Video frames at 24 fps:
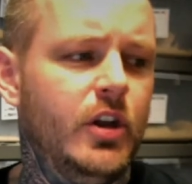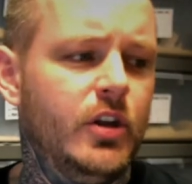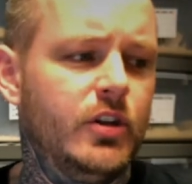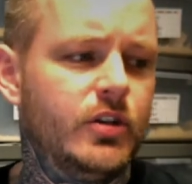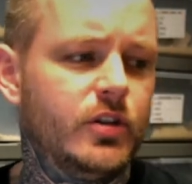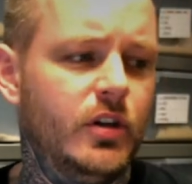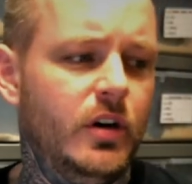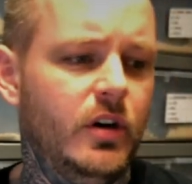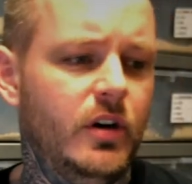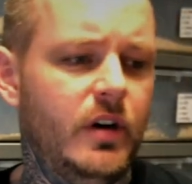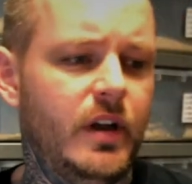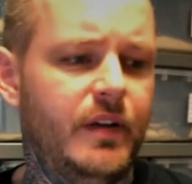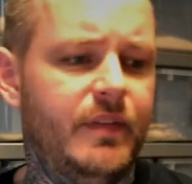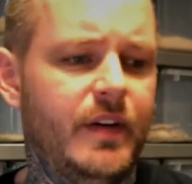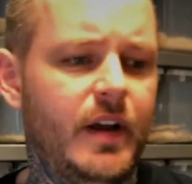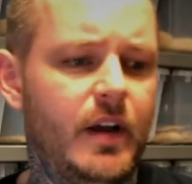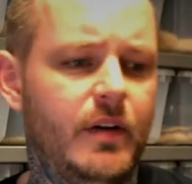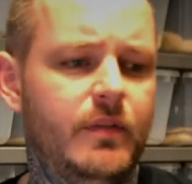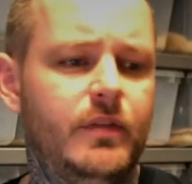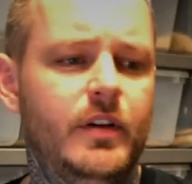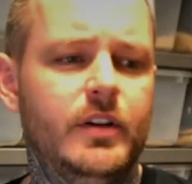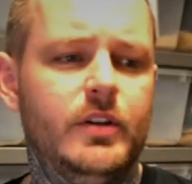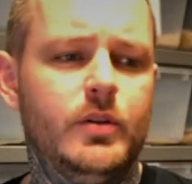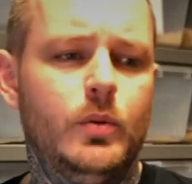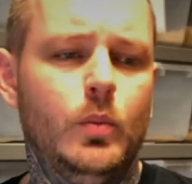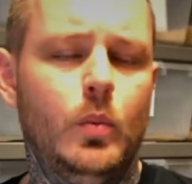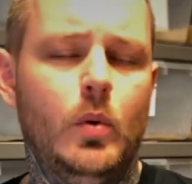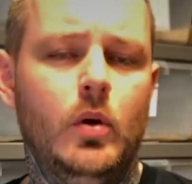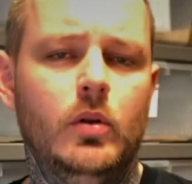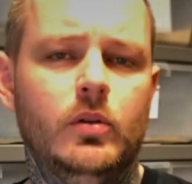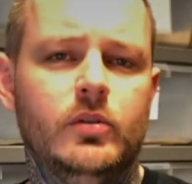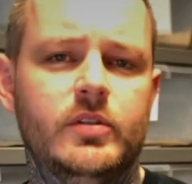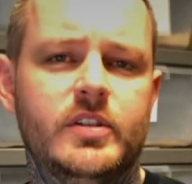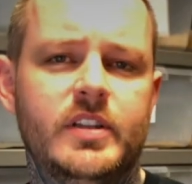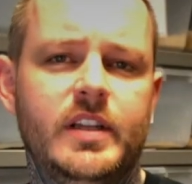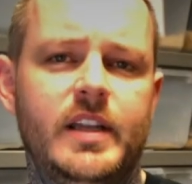So if I offer it to
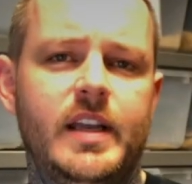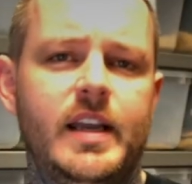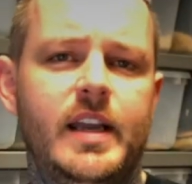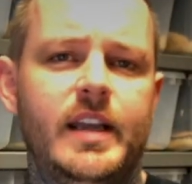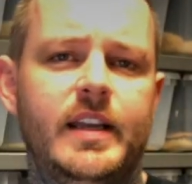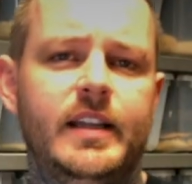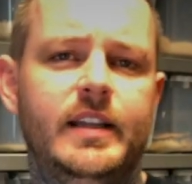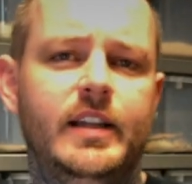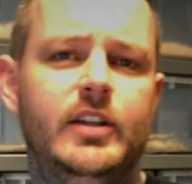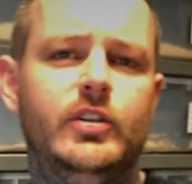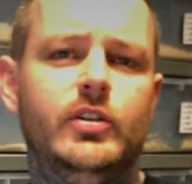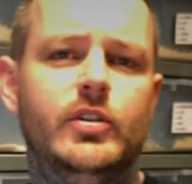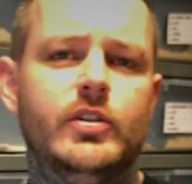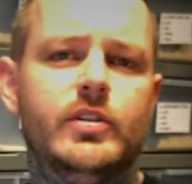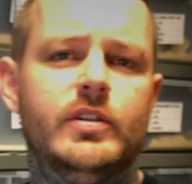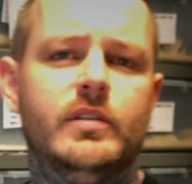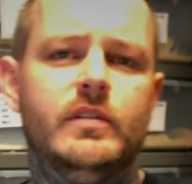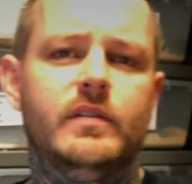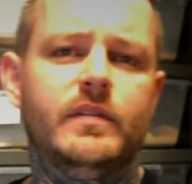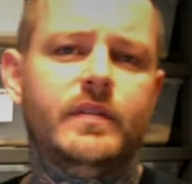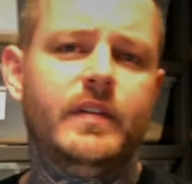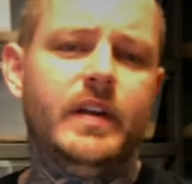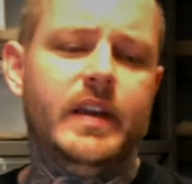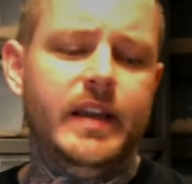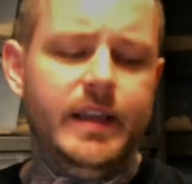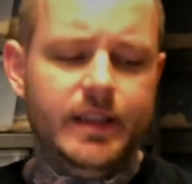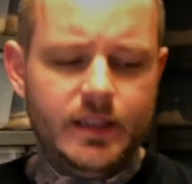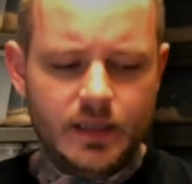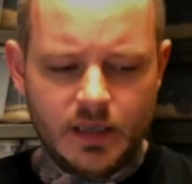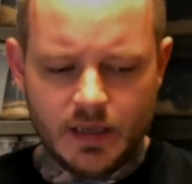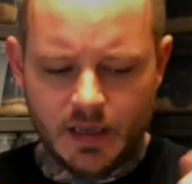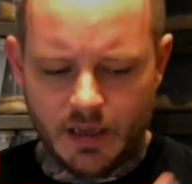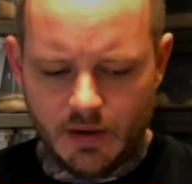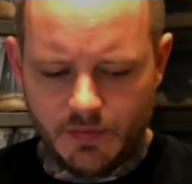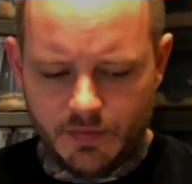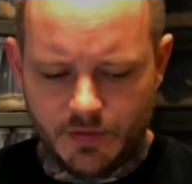one snake and it doesn't feed,
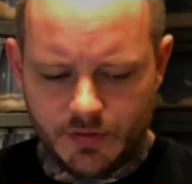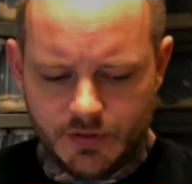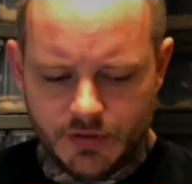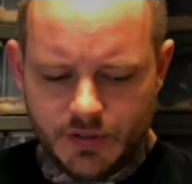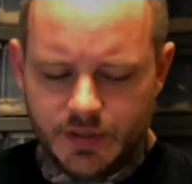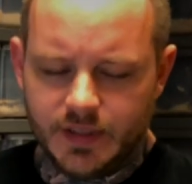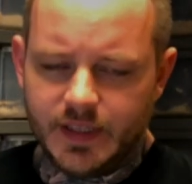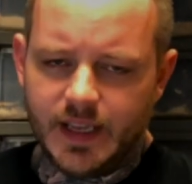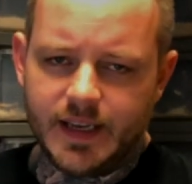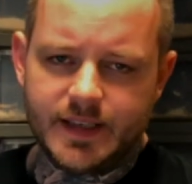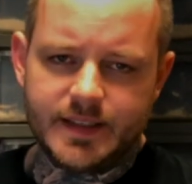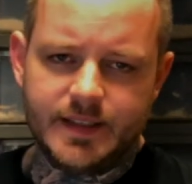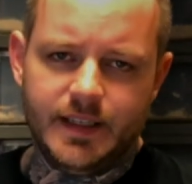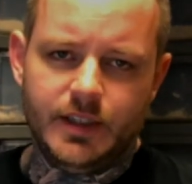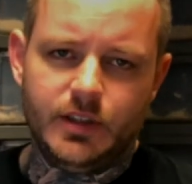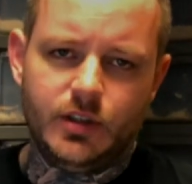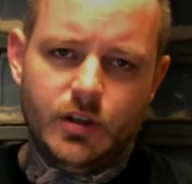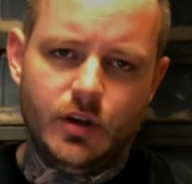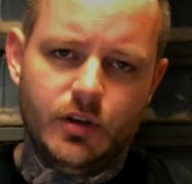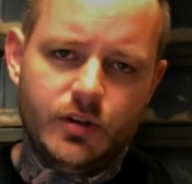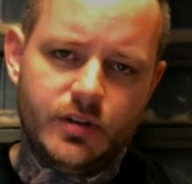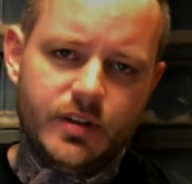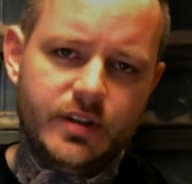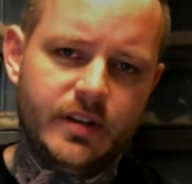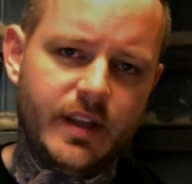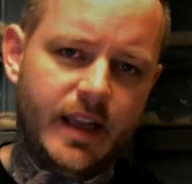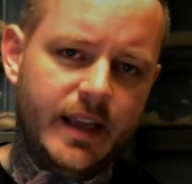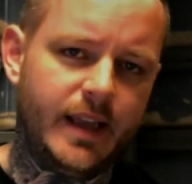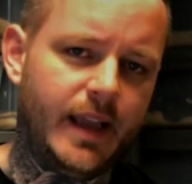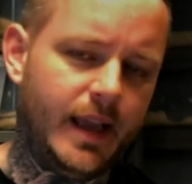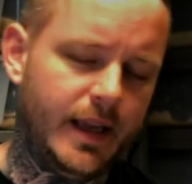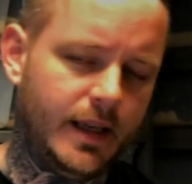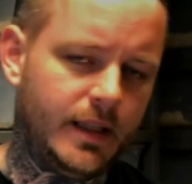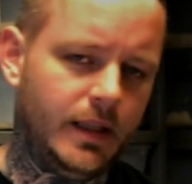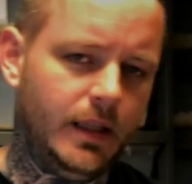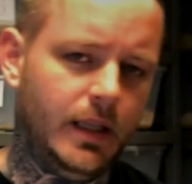I offer it to the next and it does, they
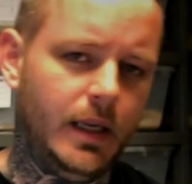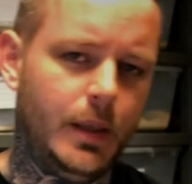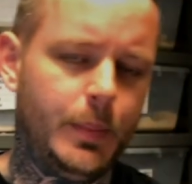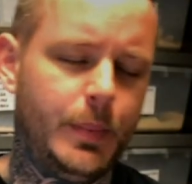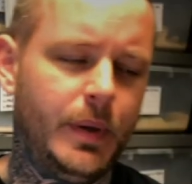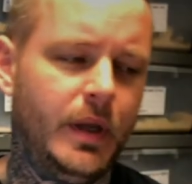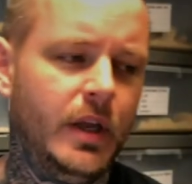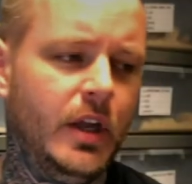get a clip.